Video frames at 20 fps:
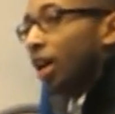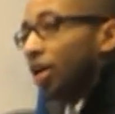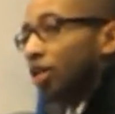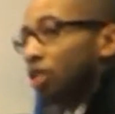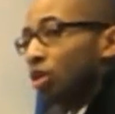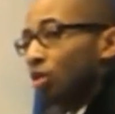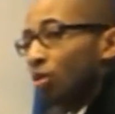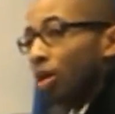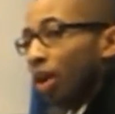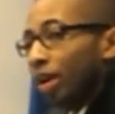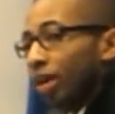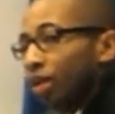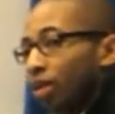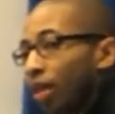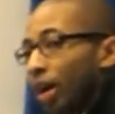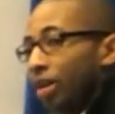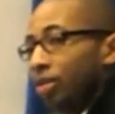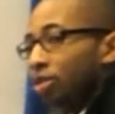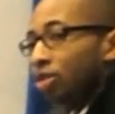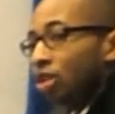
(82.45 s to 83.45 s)
So I
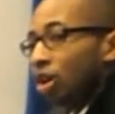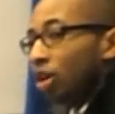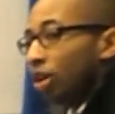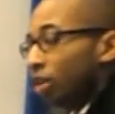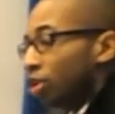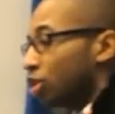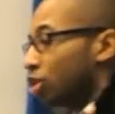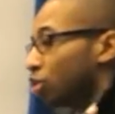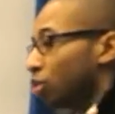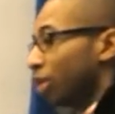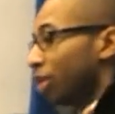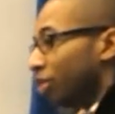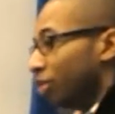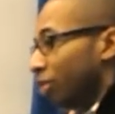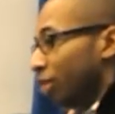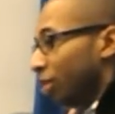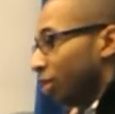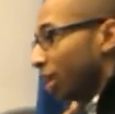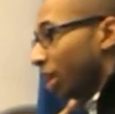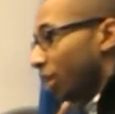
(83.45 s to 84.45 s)
start in
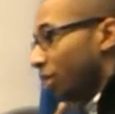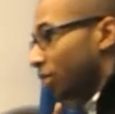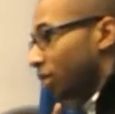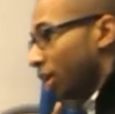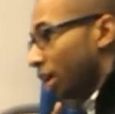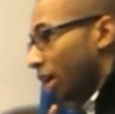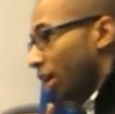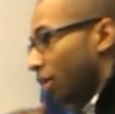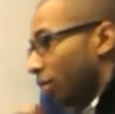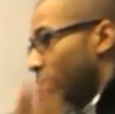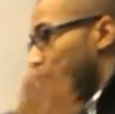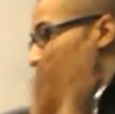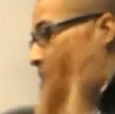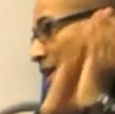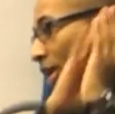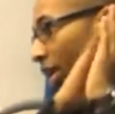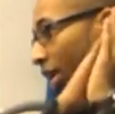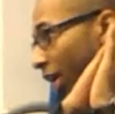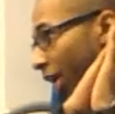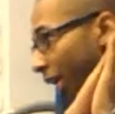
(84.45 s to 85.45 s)
Streeterville downtown,
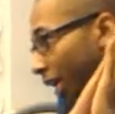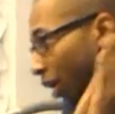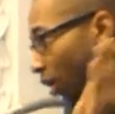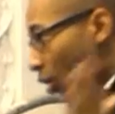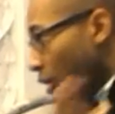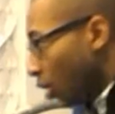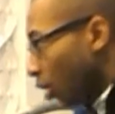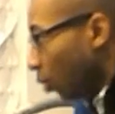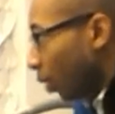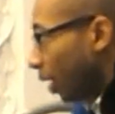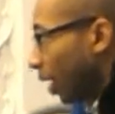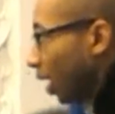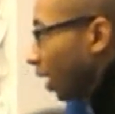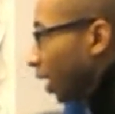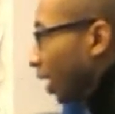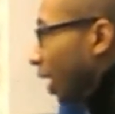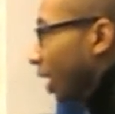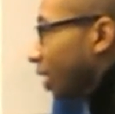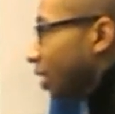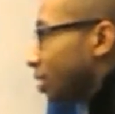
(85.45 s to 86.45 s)
and I go all the way
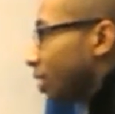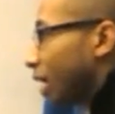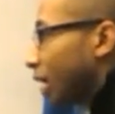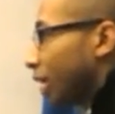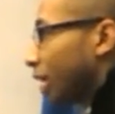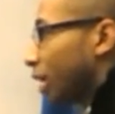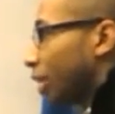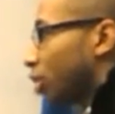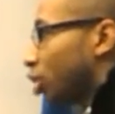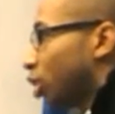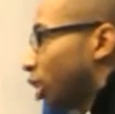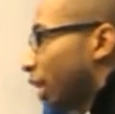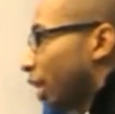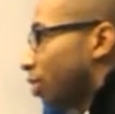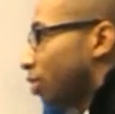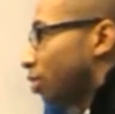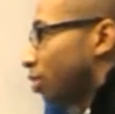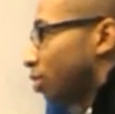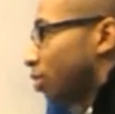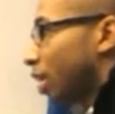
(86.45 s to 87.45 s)
down 92nd and
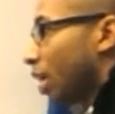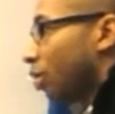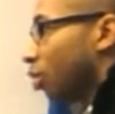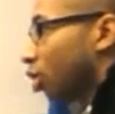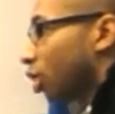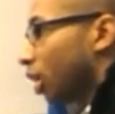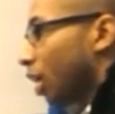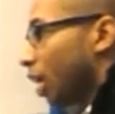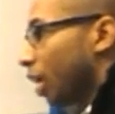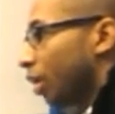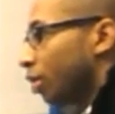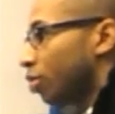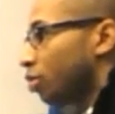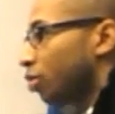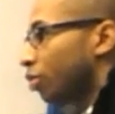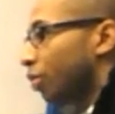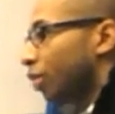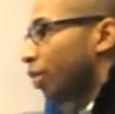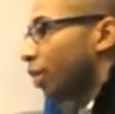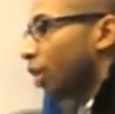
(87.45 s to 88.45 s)
Exchange in South Chicago.
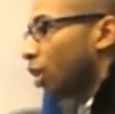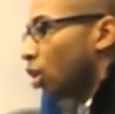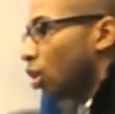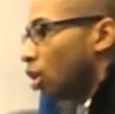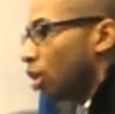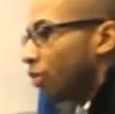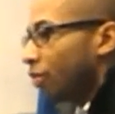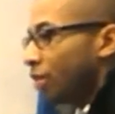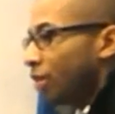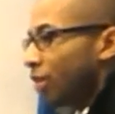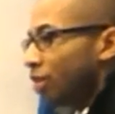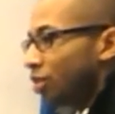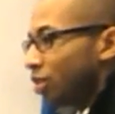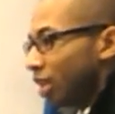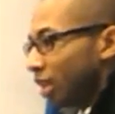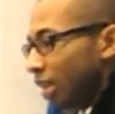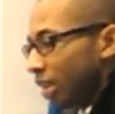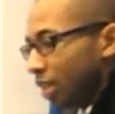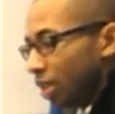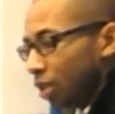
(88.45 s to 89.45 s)
So very long, very
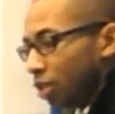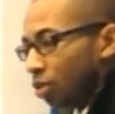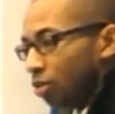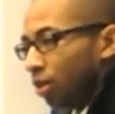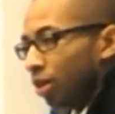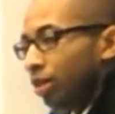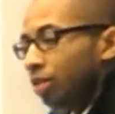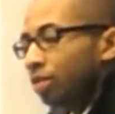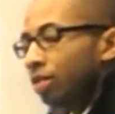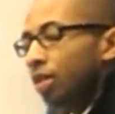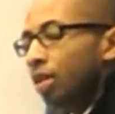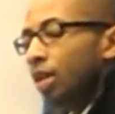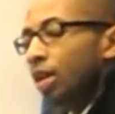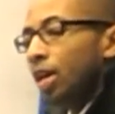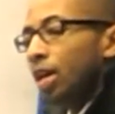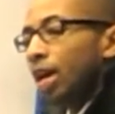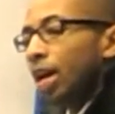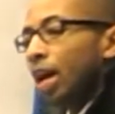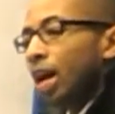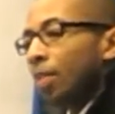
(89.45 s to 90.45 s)
skinny district.
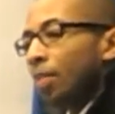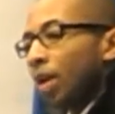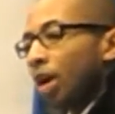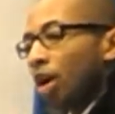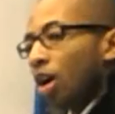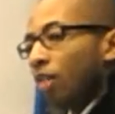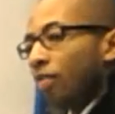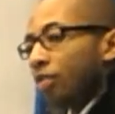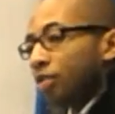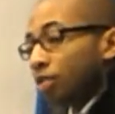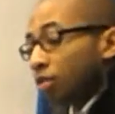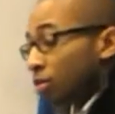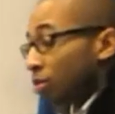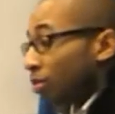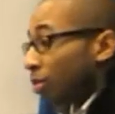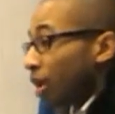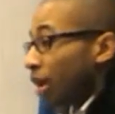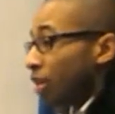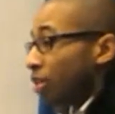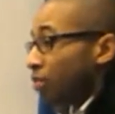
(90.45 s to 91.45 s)
My office is in
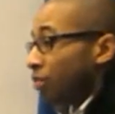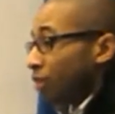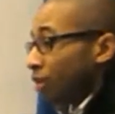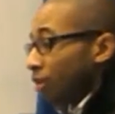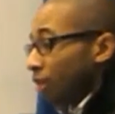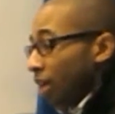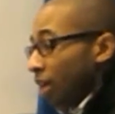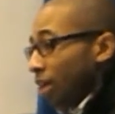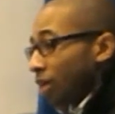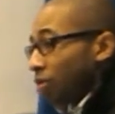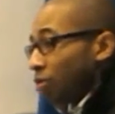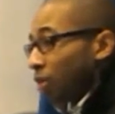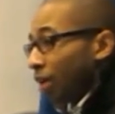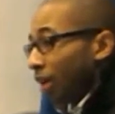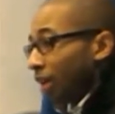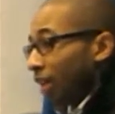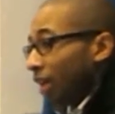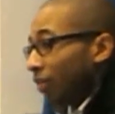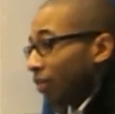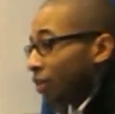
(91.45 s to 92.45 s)
Bronzeville. It's
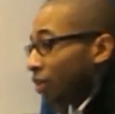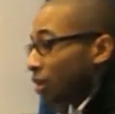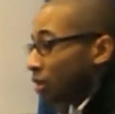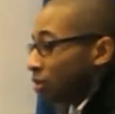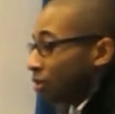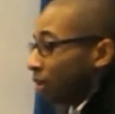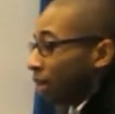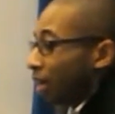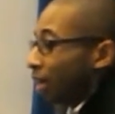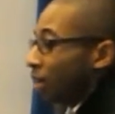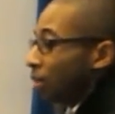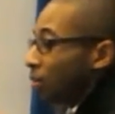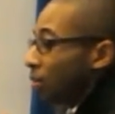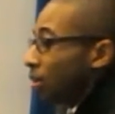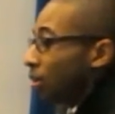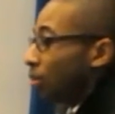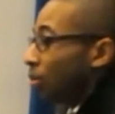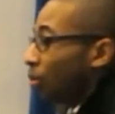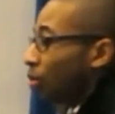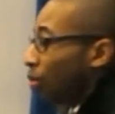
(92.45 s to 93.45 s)
where I live. It's also kind of the
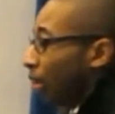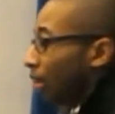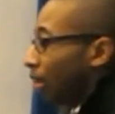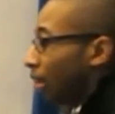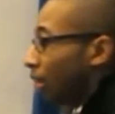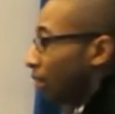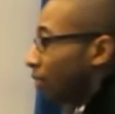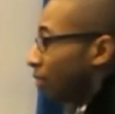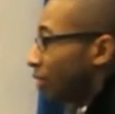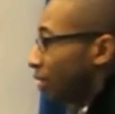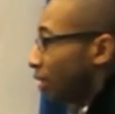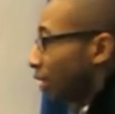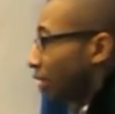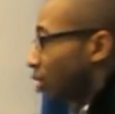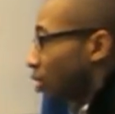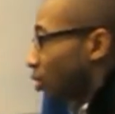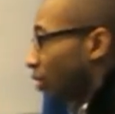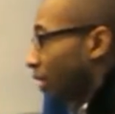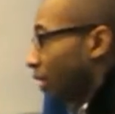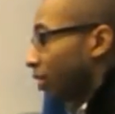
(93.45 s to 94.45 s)
midpoint of the
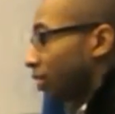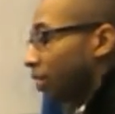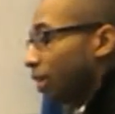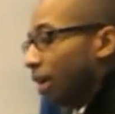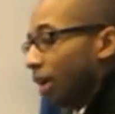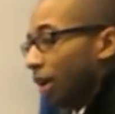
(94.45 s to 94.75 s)
district.